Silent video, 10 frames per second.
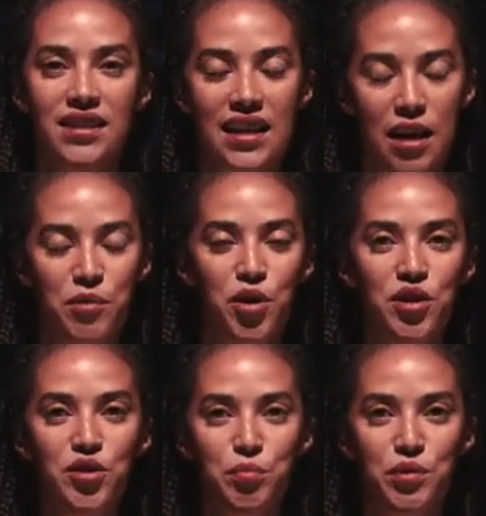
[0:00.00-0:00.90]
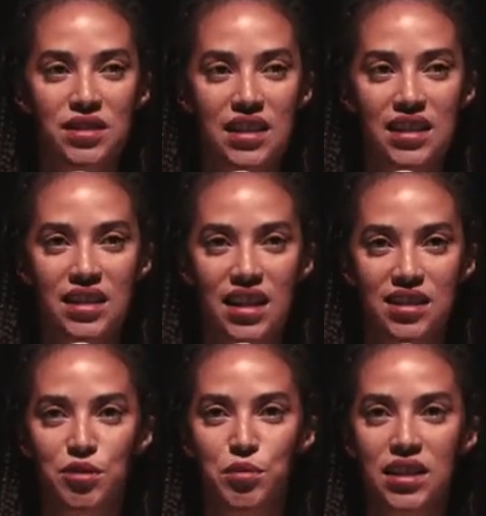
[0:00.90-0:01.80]
that I'm going to present
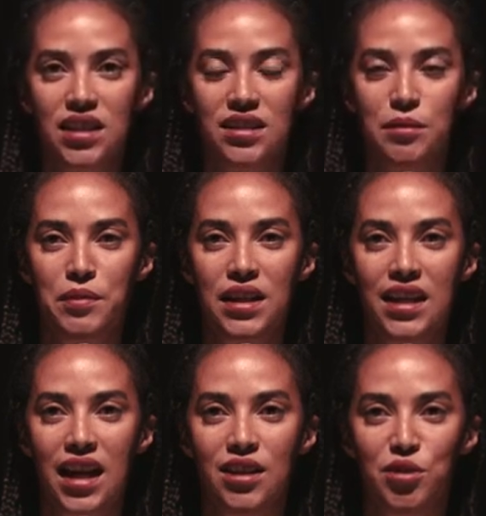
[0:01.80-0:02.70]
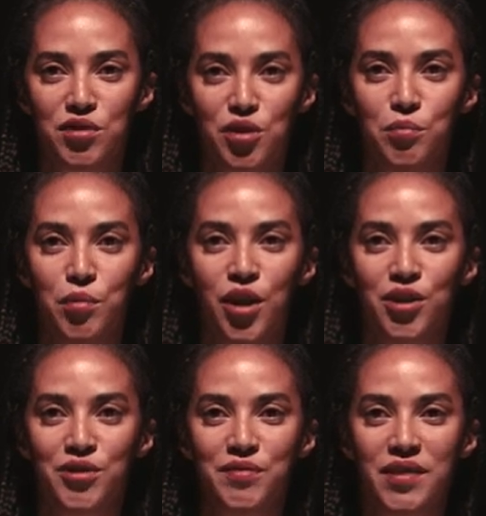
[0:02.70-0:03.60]
next week at the Biennale of São
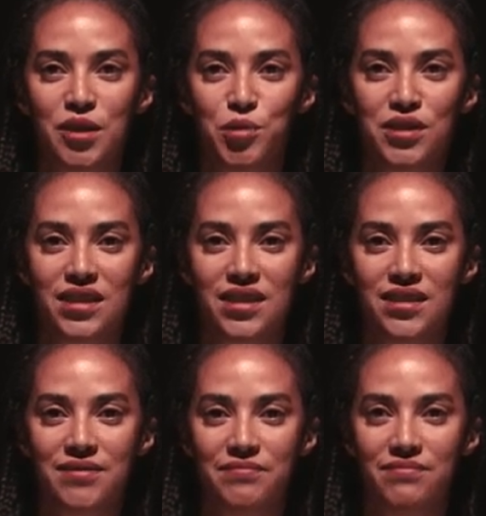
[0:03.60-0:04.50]
Paulo in Brazil.